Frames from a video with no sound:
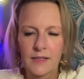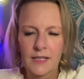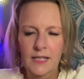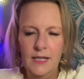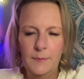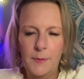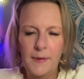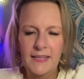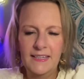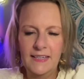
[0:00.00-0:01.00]
Am I
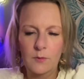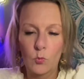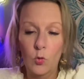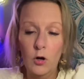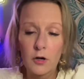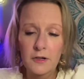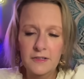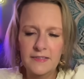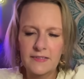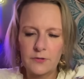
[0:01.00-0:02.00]
making it worse?
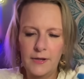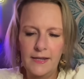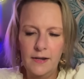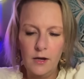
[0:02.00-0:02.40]
Okay, no, I,